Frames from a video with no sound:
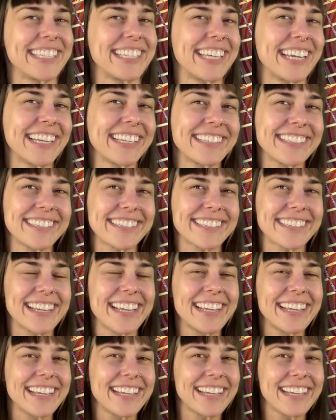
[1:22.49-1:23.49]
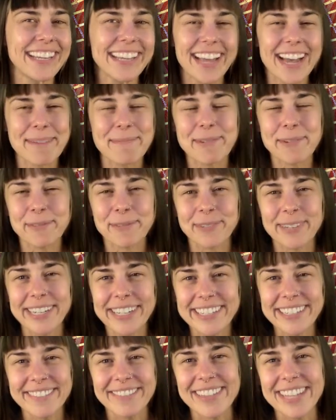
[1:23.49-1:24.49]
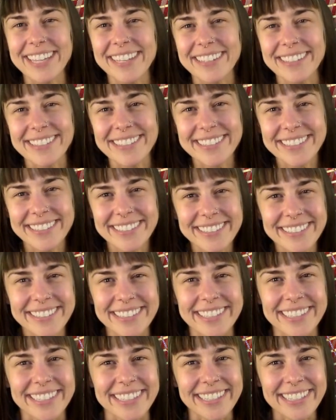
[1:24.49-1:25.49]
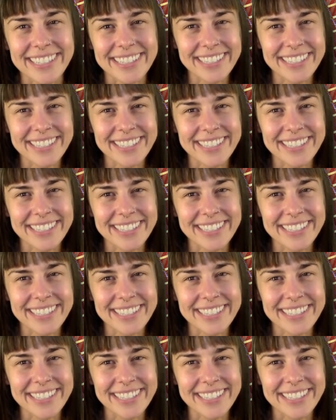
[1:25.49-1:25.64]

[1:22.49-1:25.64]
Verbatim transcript: Yes, I'm afraid of the uncertain.